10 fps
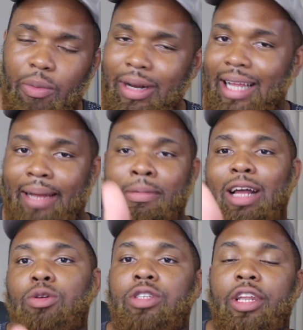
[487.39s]
But I, am not
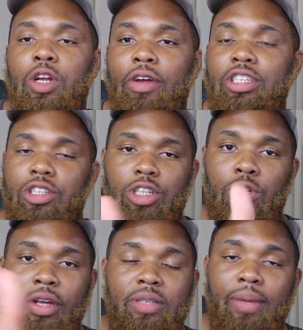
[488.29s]
gonna say the greats because the
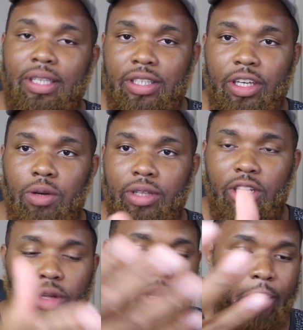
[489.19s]
greats make sales. They
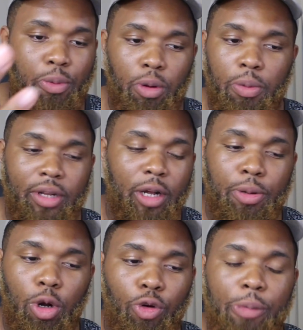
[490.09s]
did they put on they
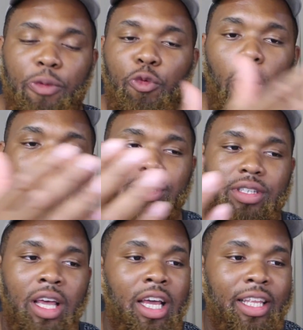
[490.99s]
put on great performances.
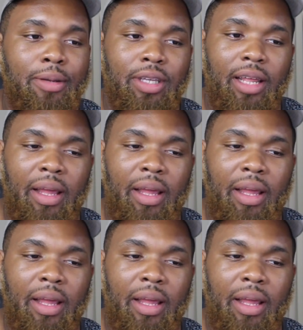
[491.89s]
You know what I'm saying?